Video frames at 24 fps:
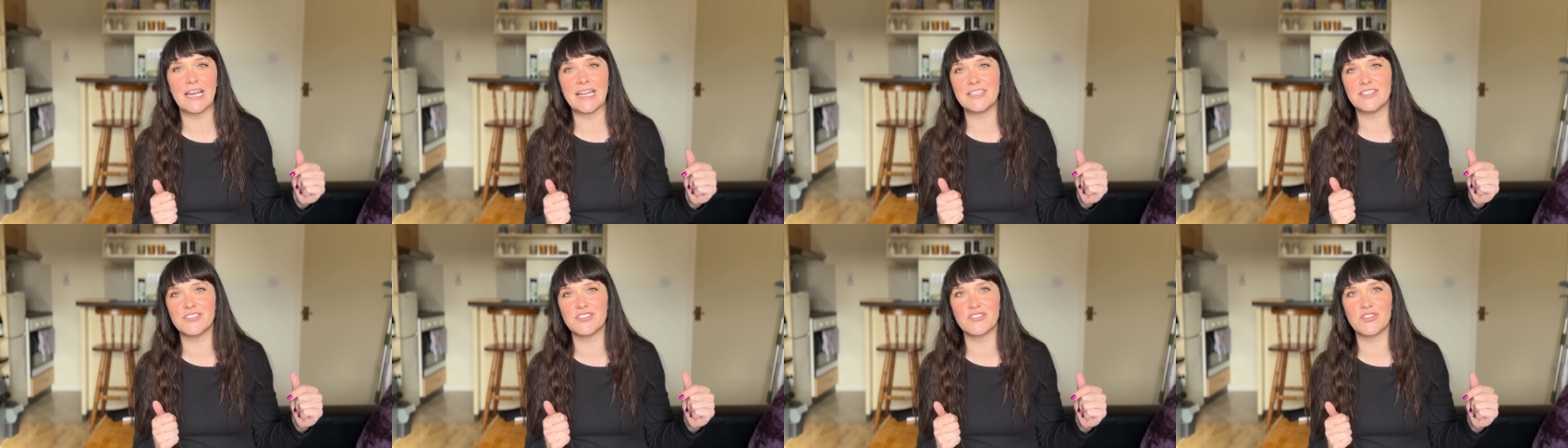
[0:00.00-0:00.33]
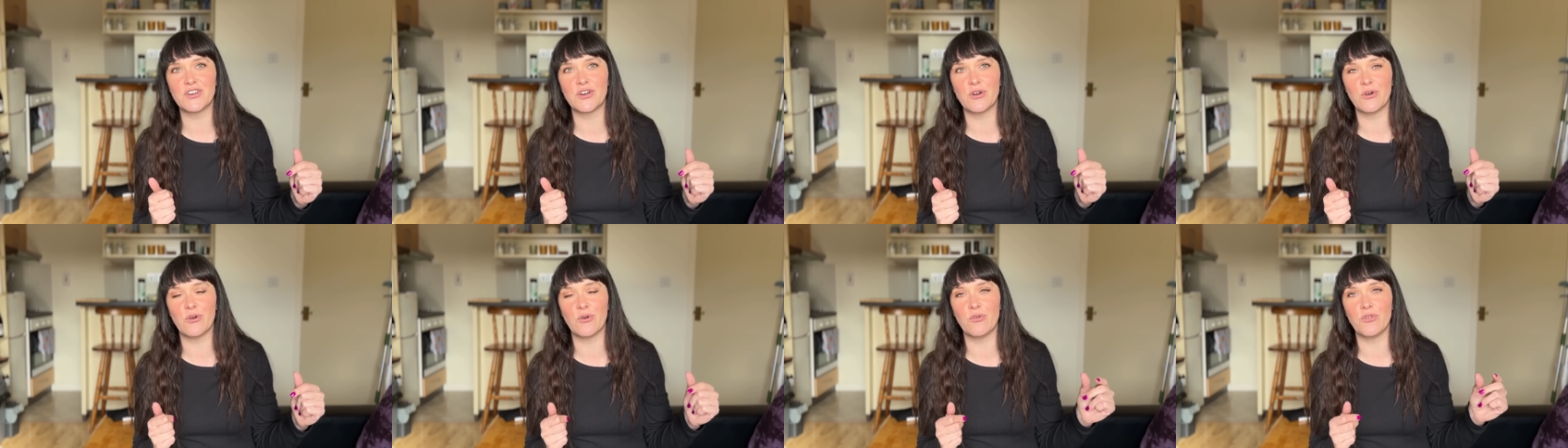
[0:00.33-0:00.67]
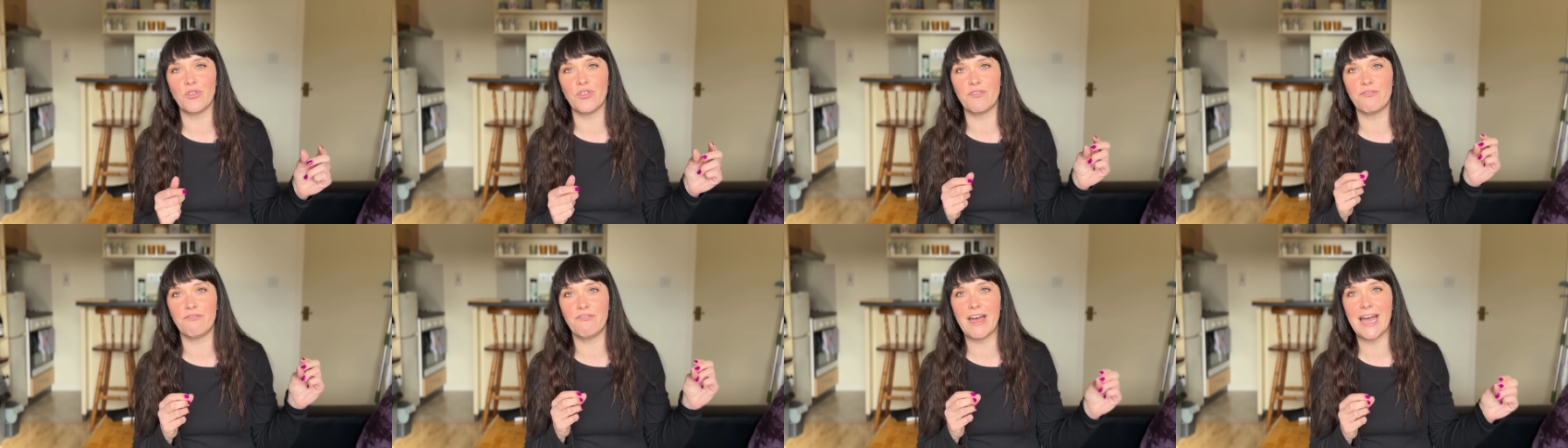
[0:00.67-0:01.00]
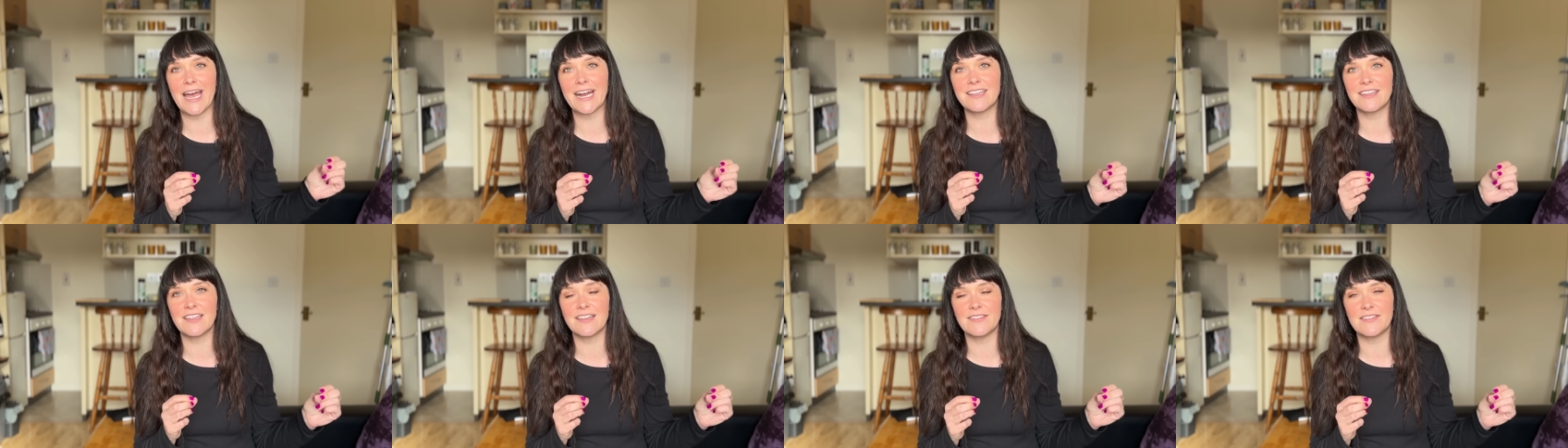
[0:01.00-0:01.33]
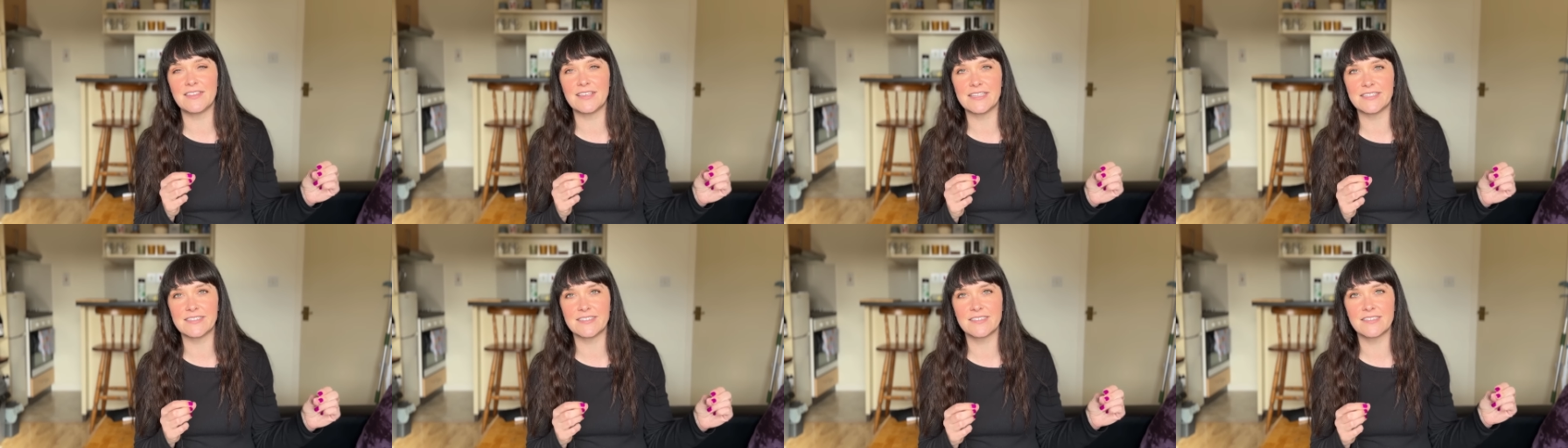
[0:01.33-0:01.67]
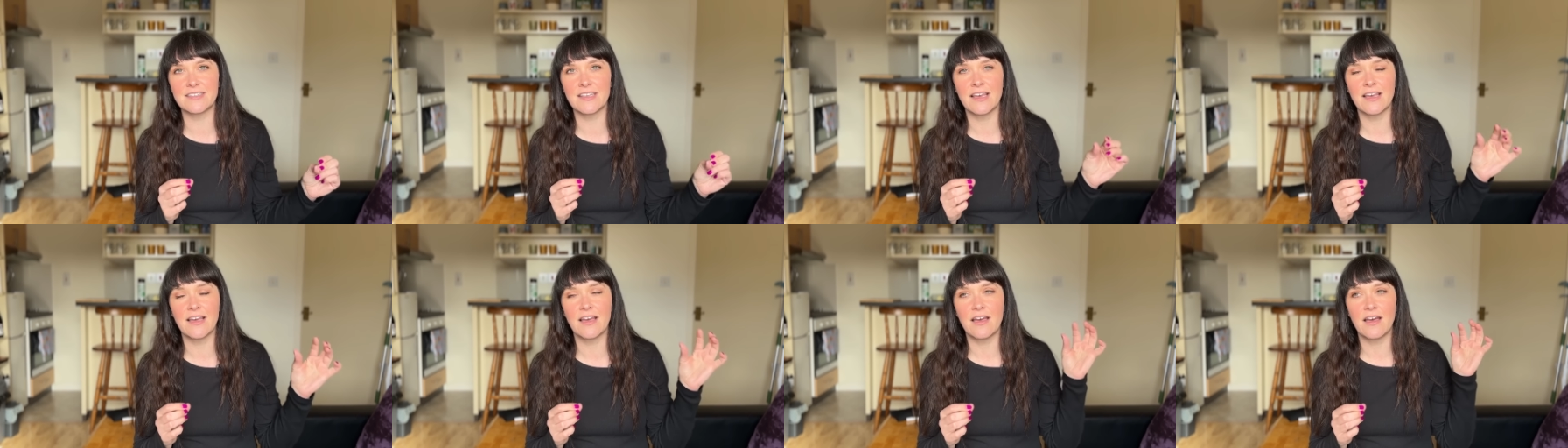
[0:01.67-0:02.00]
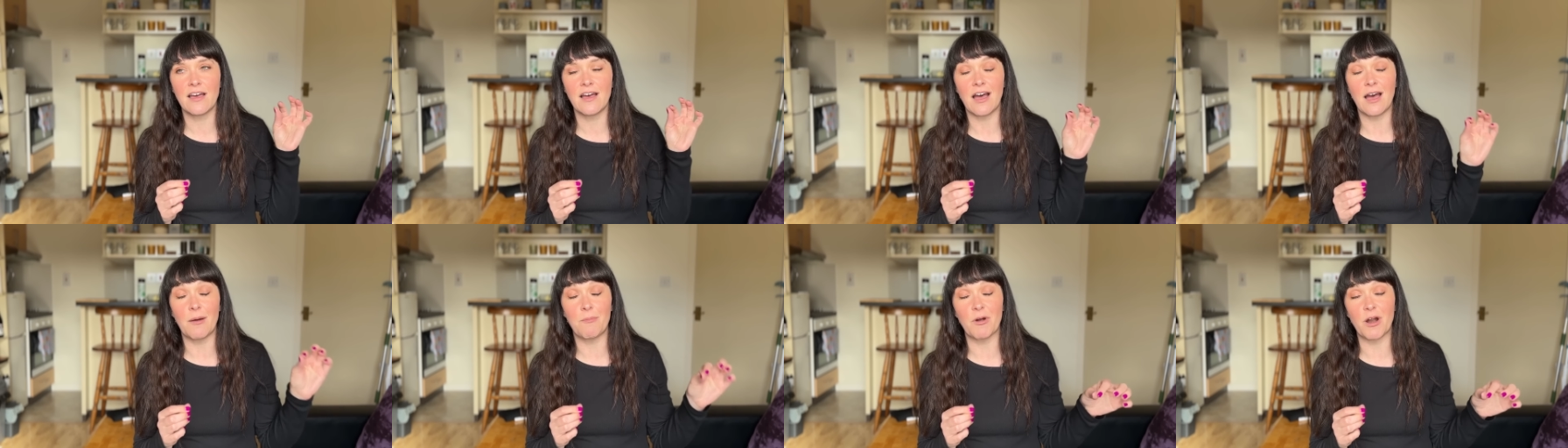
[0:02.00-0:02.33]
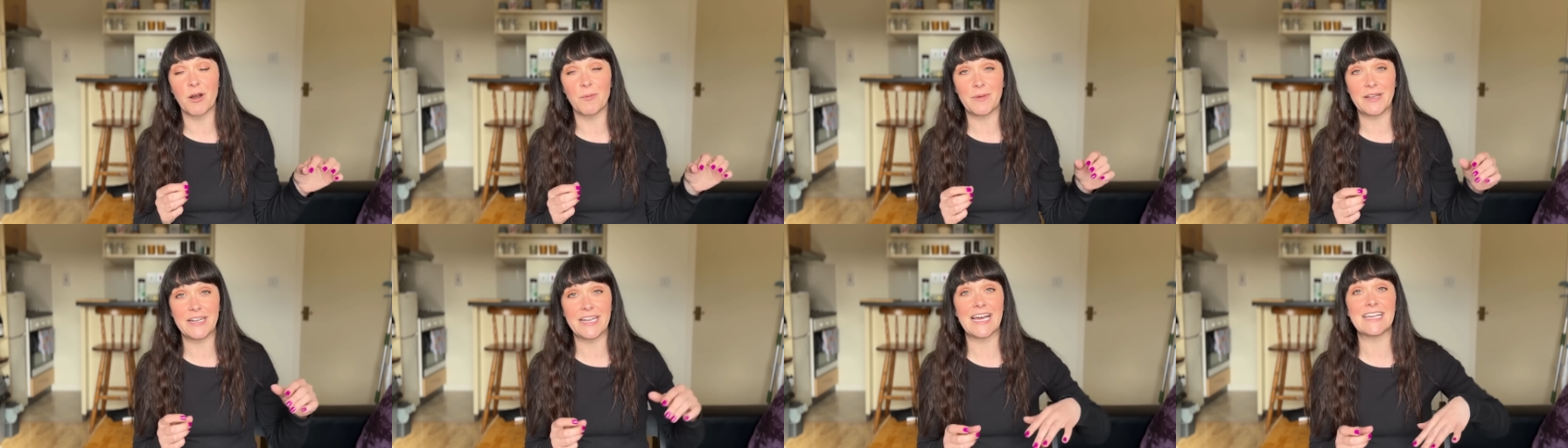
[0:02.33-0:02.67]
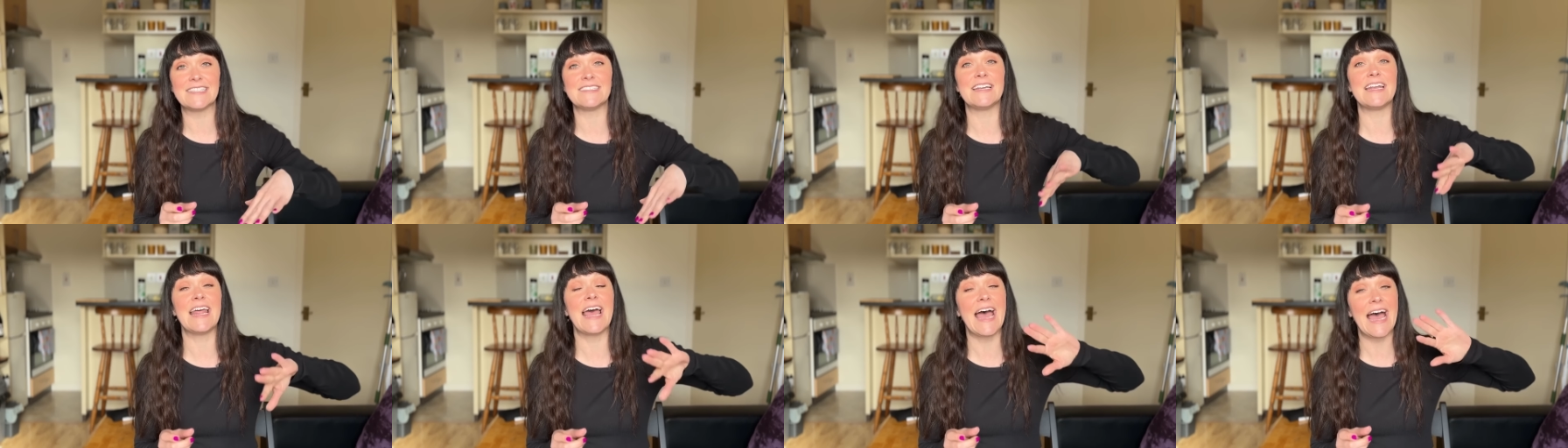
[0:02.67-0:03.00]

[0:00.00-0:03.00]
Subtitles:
And so the fact that this apartment has an